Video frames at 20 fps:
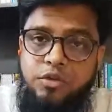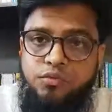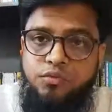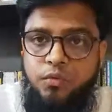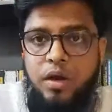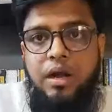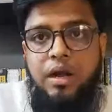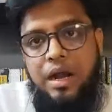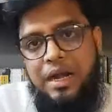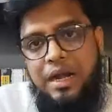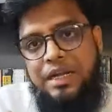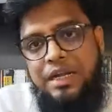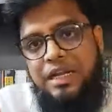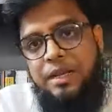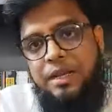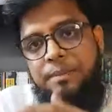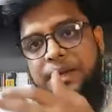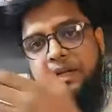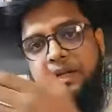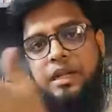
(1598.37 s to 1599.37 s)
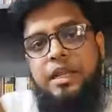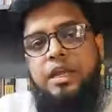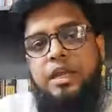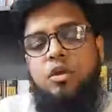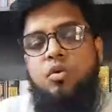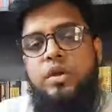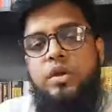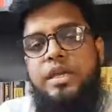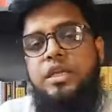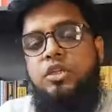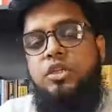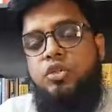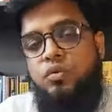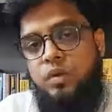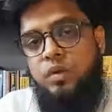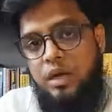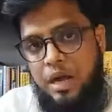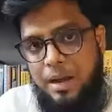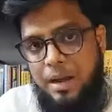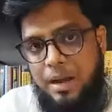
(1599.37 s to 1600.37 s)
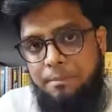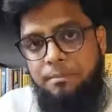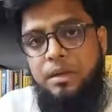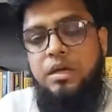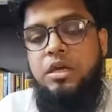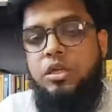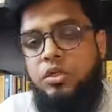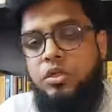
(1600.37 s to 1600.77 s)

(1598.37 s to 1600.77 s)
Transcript: were ultimately going to come